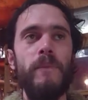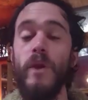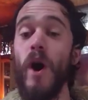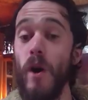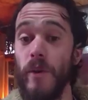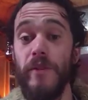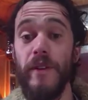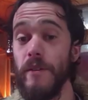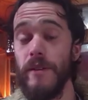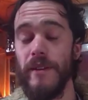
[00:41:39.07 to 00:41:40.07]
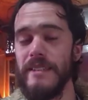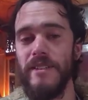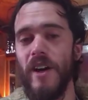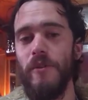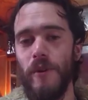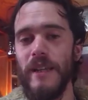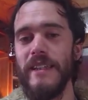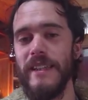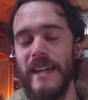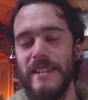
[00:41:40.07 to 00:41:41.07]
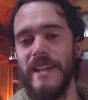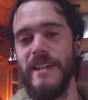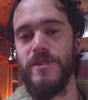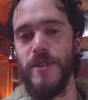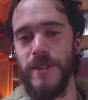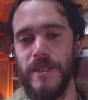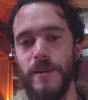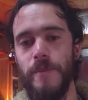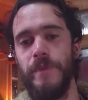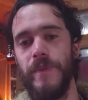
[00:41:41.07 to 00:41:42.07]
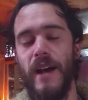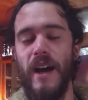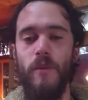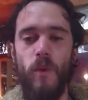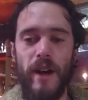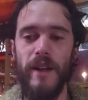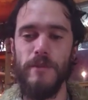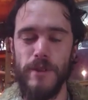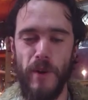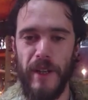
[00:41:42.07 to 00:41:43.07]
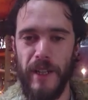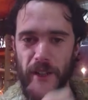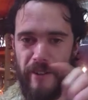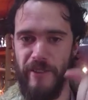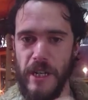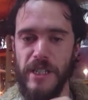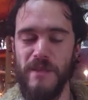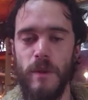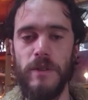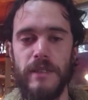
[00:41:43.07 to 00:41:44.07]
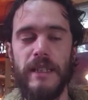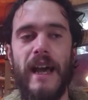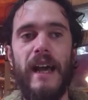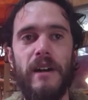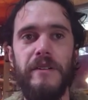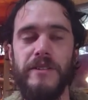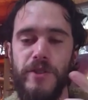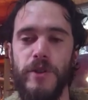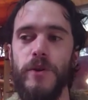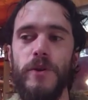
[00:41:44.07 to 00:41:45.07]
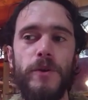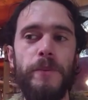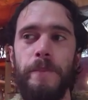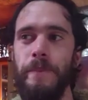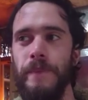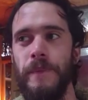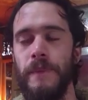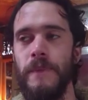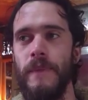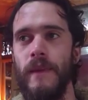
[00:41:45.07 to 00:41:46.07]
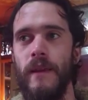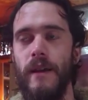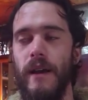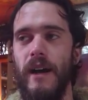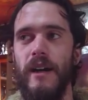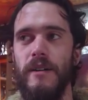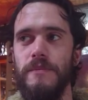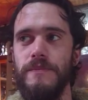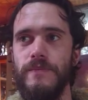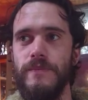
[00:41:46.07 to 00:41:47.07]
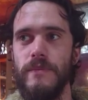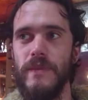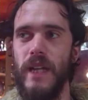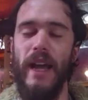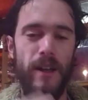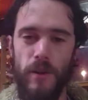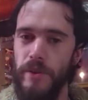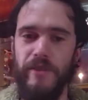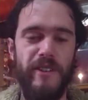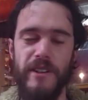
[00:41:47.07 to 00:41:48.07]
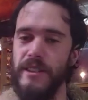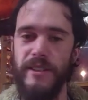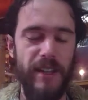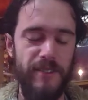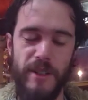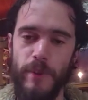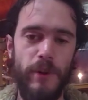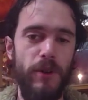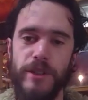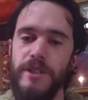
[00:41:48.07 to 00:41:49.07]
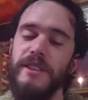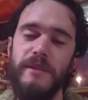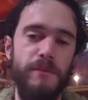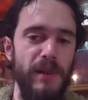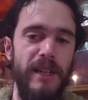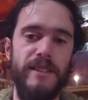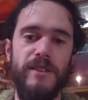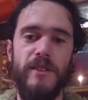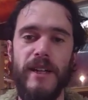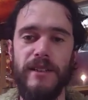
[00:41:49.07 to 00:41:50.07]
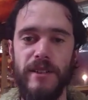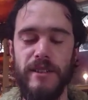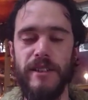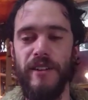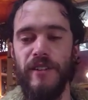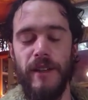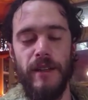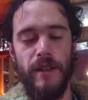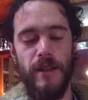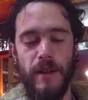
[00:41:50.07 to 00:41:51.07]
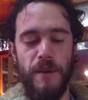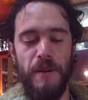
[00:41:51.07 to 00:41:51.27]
No, it's not really that dangerous. Okay. Um, one, I was working on a very small scale, and two, um, I had all the various safety precautions in sure. place and all that sort of stuff. Yeah.